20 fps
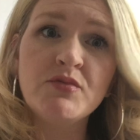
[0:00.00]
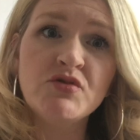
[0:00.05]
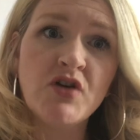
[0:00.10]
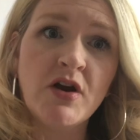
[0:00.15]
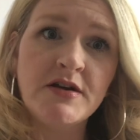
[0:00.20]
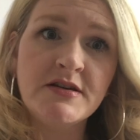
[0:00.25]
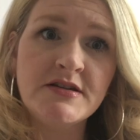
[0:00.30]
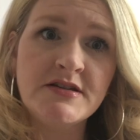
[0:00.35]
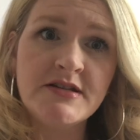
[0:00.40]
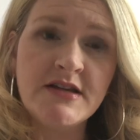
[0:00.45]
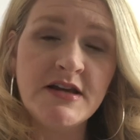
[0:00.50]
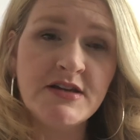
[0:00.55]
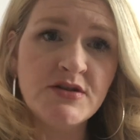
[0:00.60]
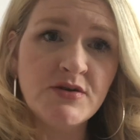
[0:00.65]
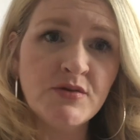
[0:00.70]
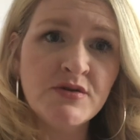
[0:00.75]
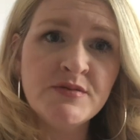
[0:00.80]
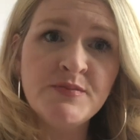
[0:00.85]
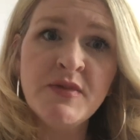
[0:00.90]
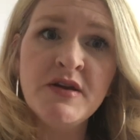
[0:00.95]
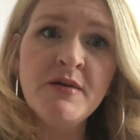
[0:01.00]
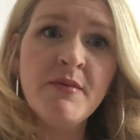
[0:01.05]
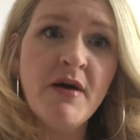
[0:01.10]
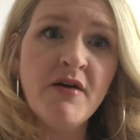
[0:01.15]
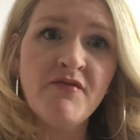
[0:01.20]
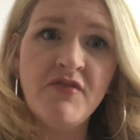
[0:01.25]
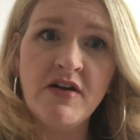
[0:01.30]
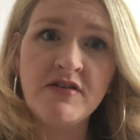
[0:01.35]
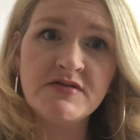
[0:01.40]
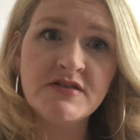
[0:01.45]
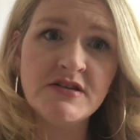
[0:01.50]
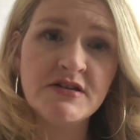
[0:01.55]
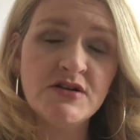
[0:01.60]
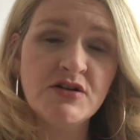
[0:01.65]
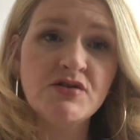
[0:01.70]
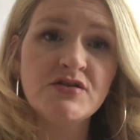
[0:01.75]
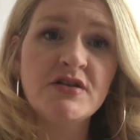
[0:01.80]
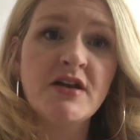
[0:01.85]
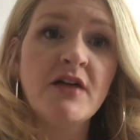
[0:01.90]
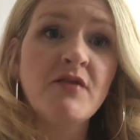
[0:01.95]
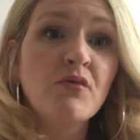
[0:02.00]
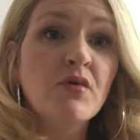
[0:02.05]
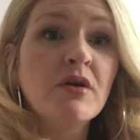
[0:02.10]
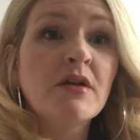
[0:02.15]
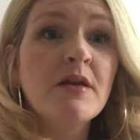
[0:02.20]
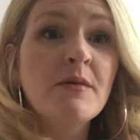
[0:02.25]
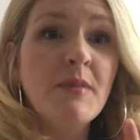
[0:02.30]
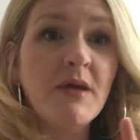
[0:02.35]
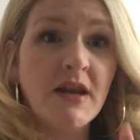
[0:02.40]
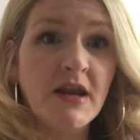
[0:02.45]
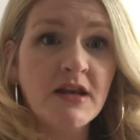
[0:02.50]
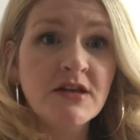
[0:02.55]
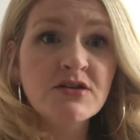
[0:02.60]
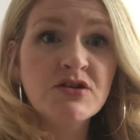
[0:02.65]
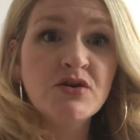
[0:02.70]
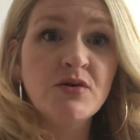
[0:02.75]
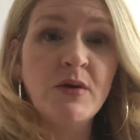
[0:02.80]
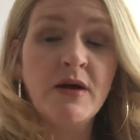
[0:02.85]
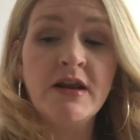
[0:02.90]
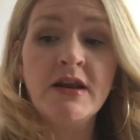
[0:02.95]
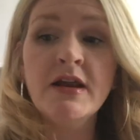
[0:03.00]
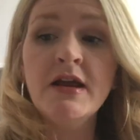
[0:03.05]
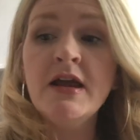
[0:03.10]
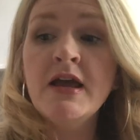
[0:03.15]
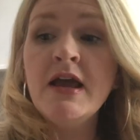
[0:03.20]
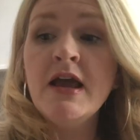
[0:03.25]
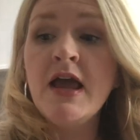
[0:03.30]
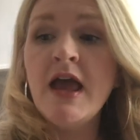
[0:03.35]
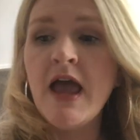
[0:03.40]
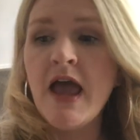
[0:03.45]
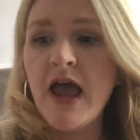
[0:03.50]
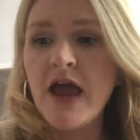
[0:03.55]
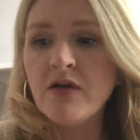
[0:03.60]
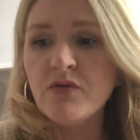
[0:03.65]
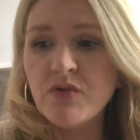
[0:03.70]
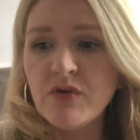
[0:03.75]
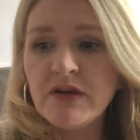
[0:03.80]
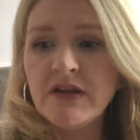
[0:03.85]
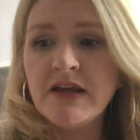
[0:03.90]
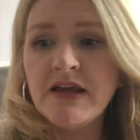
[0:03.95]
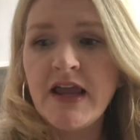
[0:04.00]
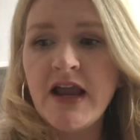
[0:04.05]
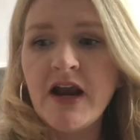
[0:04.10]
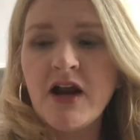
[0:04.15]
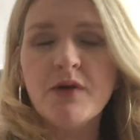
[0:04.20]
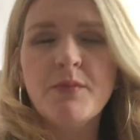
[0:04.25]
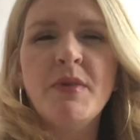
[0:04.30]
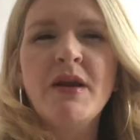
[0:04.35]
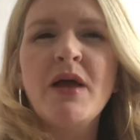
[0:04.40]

I'm trying to say. So it's been about five, six years that I've really been into it and really cared.